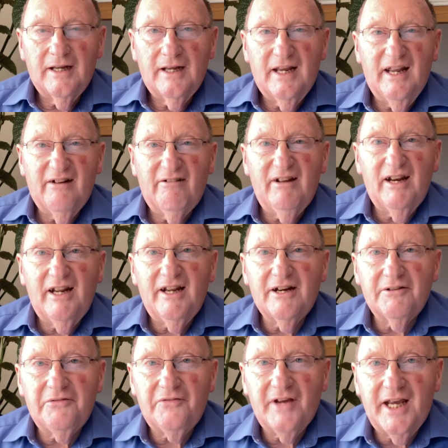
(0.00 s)
it really
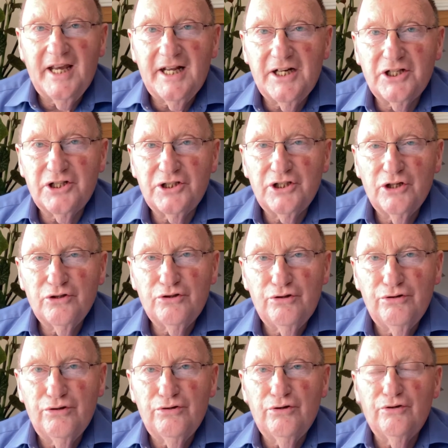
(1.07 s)
refers
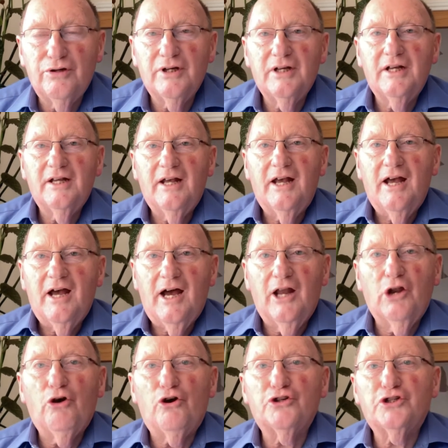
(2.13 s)
to a
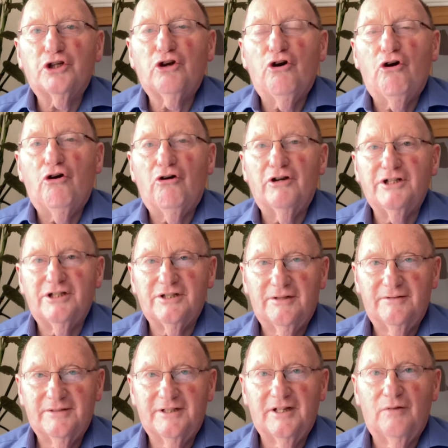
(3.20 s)
lost cause,
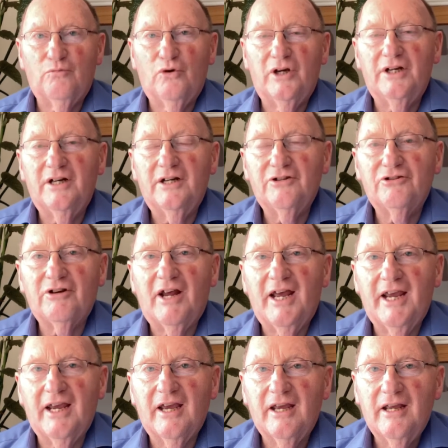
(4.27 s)
someone
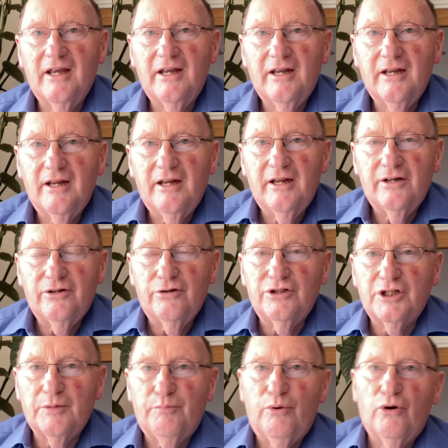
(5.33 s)
trying to
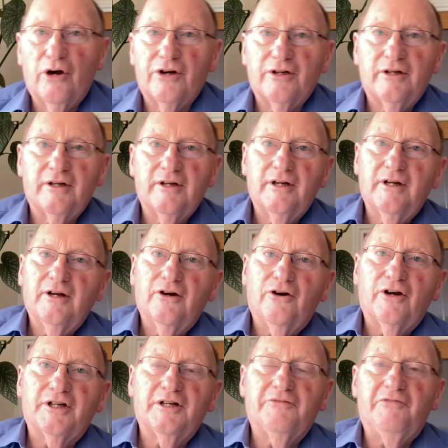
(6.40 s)
support
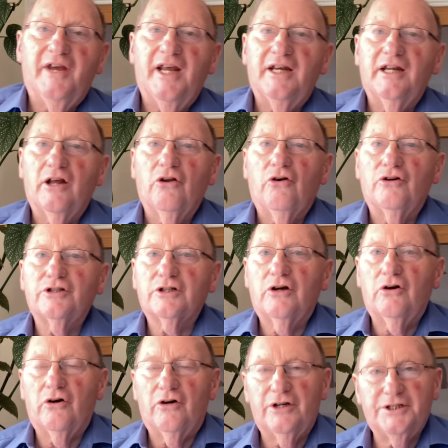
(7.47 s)
or defend a lost
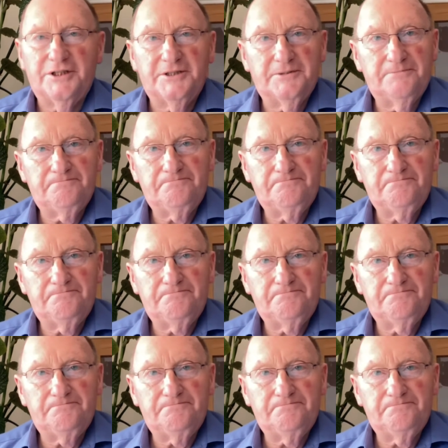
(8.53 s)
cause.